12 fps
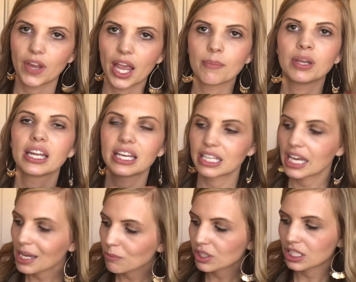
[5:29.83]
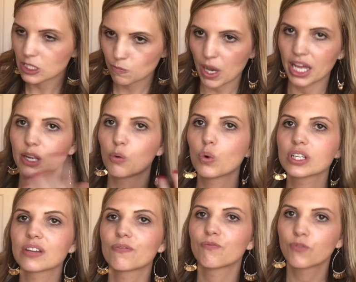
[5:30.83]
it came with this button. It
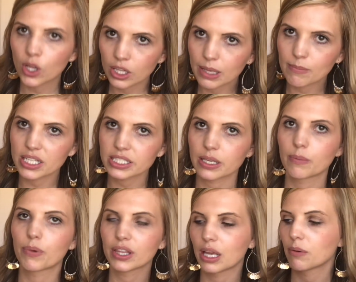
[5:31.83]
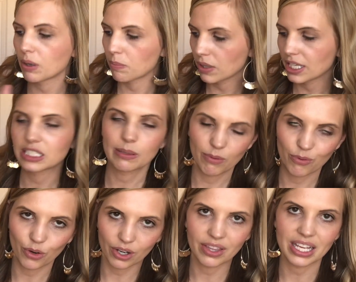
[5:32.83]
wasn't fully missing, but they replaced it
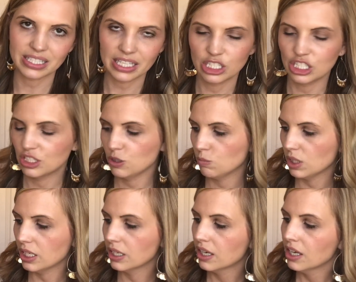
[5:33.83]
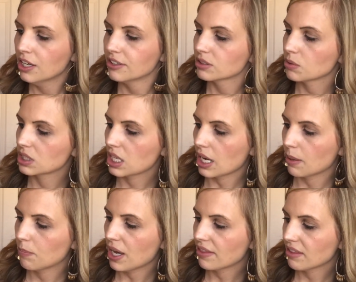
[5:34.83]
before they sent it to me. So it's got a
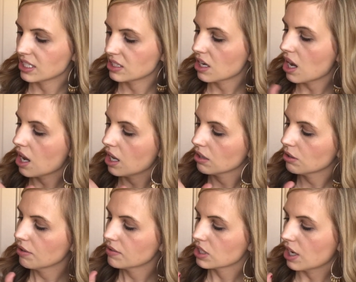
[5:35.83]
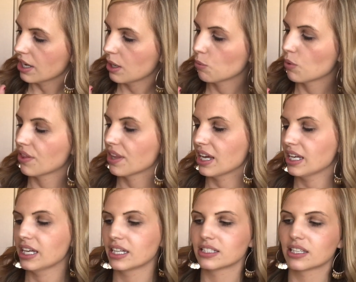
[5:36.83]
button that's not Louis Vuitton and one that
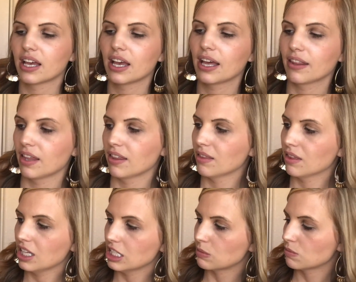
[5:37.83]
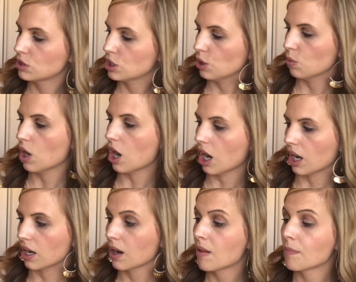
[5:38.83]
is, and then these two
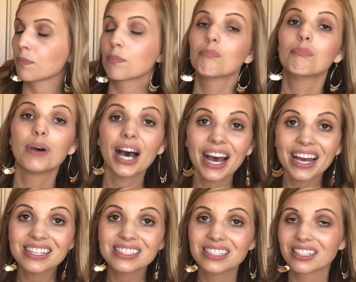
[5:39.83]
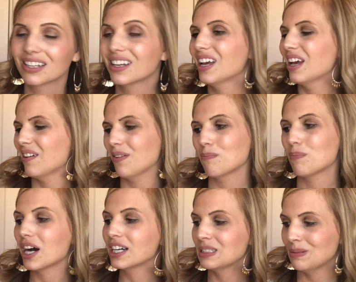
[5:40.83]
are. But if it
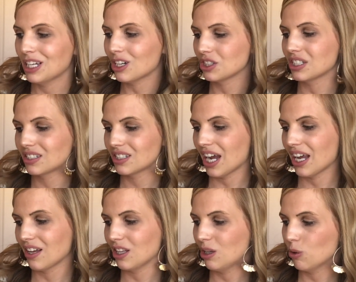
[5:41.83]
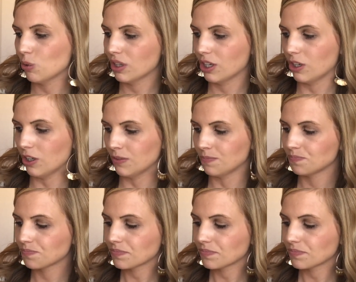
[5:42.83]
bugs me, I'll just tie a cute little